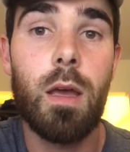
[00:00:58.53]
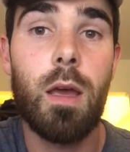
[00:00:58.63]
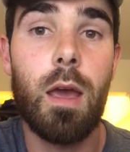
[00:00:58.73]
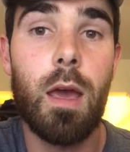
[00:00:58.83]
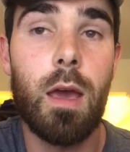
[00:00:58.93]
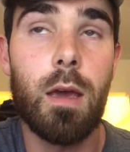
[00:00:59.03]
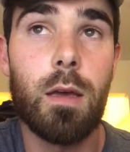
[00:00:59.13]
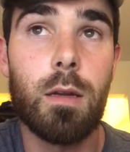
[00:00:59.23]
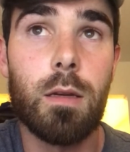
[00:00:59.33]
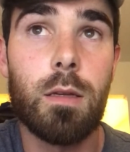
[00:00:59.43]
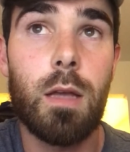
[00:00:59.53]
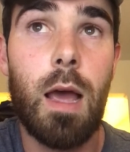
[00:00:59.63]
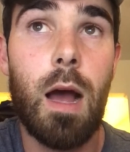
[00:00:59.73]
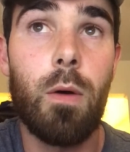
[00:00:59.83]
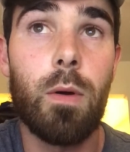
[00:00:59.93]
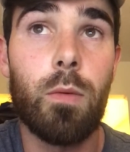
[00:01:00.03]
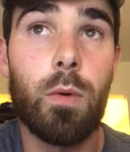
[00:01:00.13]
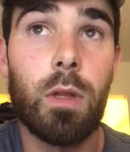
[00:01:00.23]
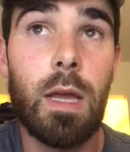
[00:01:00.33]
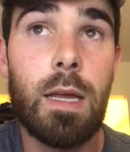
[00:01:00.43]
and how it
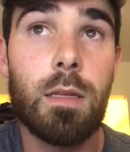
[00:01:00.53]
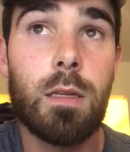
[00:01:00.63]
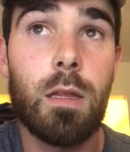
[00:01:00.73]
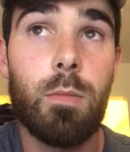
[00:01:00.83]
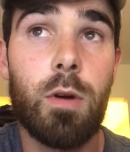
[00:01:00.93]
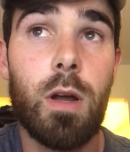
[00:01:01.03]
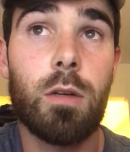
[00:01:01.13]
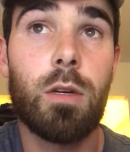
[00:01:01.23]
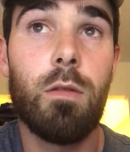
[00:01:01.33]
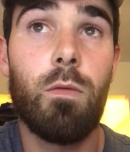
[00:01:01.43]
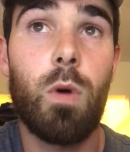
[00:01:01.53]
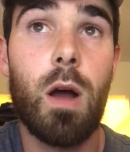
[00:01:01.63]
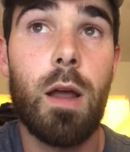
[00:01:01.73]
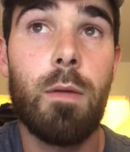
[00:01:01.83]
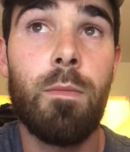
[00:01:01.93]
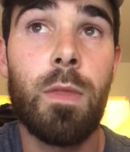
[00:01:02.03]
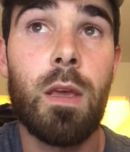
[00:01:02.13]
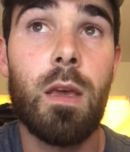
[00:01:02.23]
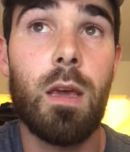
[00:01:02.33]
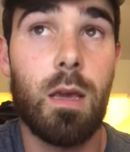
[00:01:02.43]
relates to the production of wine
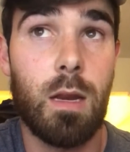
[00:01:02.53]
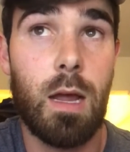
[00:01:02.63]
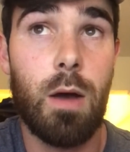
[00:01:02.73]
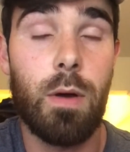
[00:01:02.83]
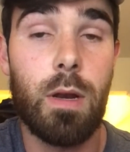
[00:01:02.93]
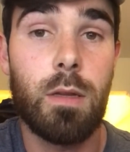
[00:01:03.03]
and how it